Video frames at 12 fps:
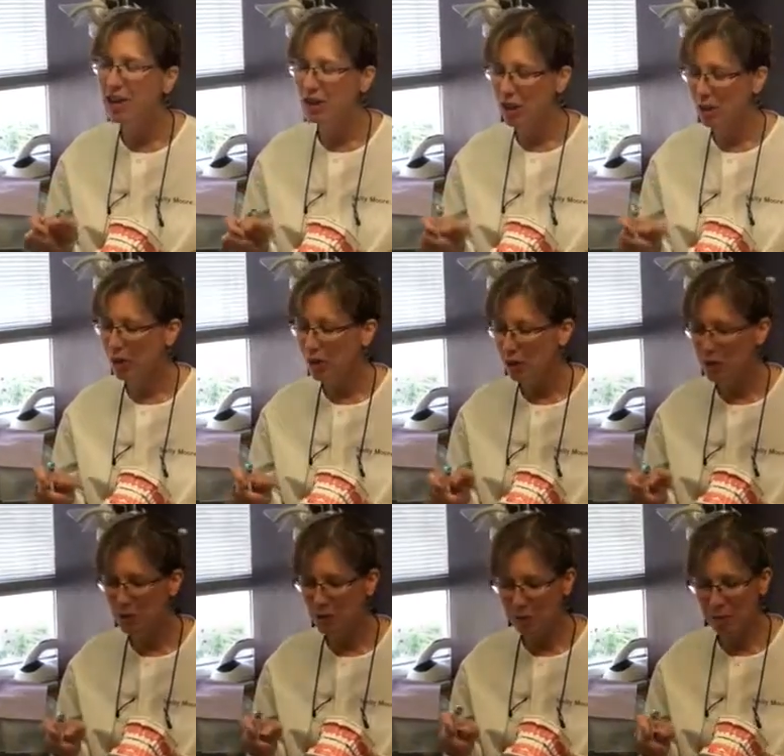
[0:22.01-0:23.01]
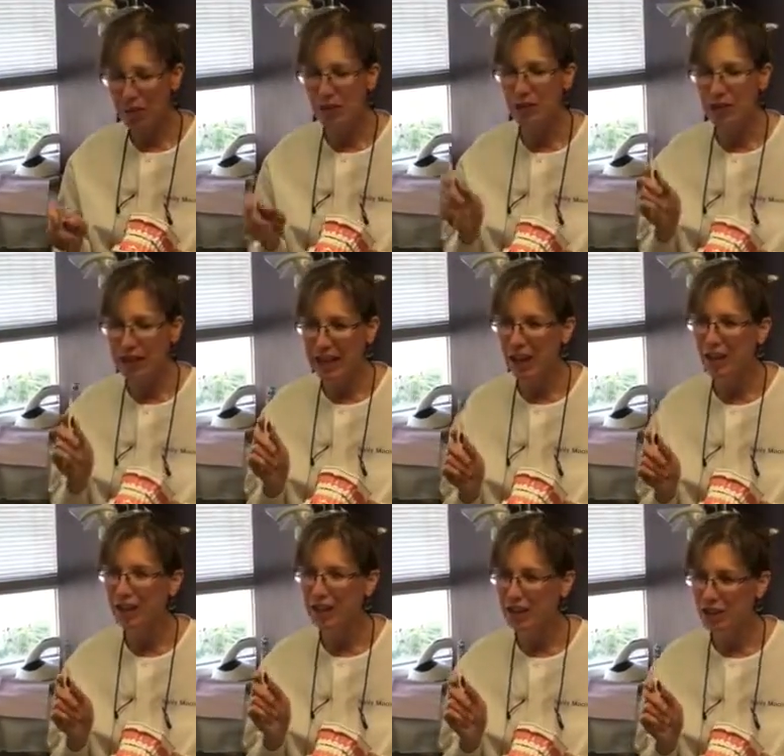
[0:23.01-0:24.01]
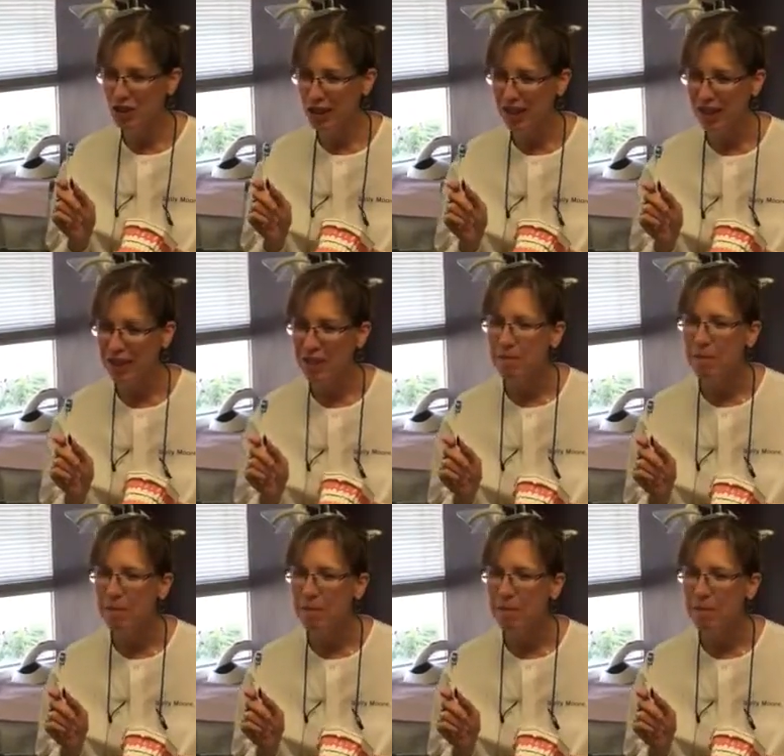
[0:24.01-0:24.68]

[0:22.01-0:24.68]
So we always want to brush very carefully and gently.